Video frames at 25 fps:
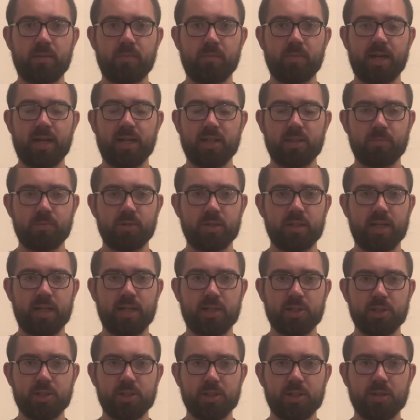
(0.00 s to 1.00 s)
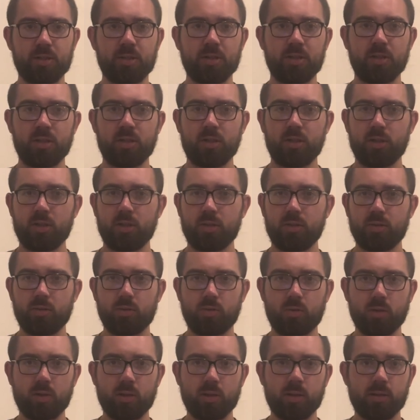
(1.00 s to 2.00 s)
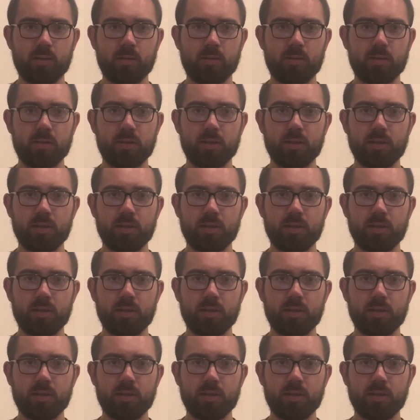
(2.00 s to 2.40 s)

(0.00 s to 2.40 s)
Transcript: max protection, or